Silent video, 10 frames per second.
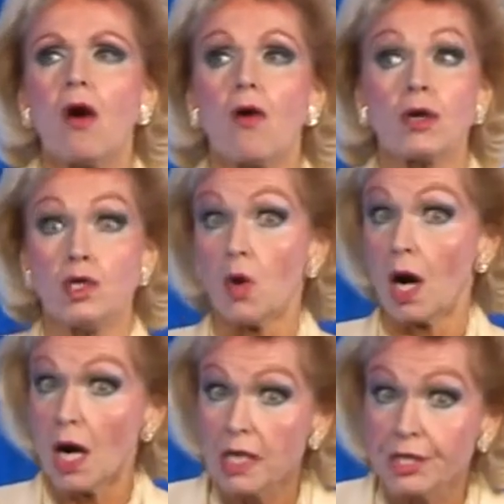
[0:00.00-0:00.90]
or you
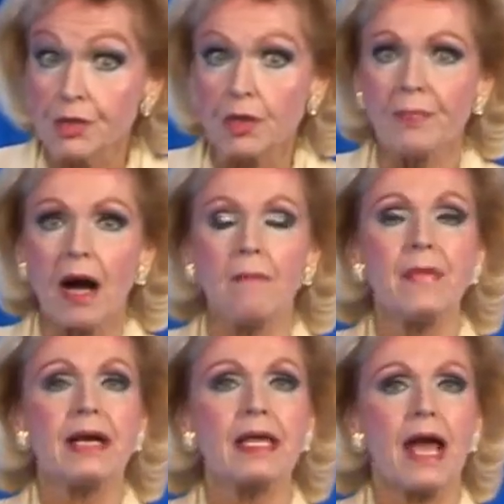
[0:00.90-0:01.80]
argue about
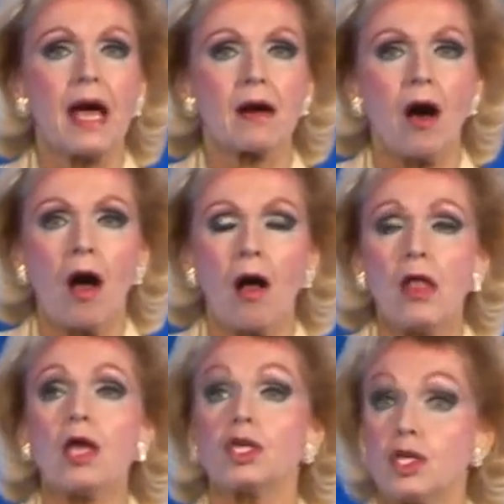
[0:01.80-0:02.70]
money at all,
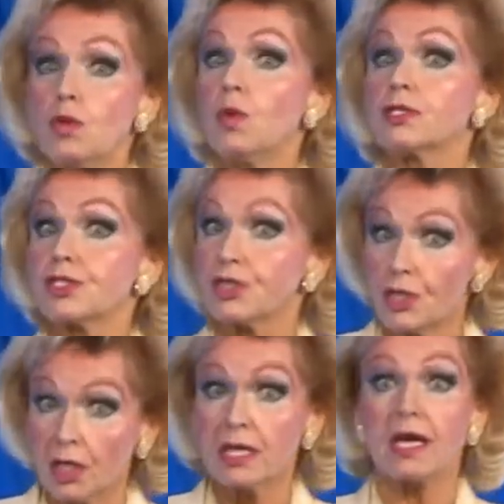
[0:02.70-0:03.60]
you will
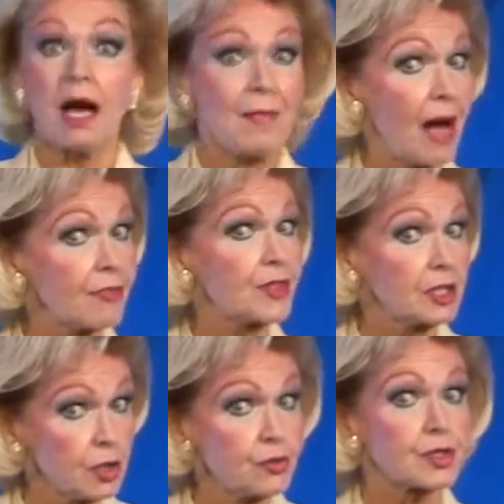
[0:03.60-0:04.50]
certainly come out the
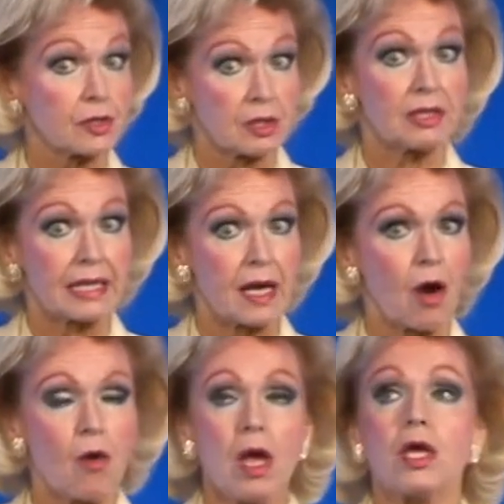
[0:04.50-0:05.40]
loser, Leo.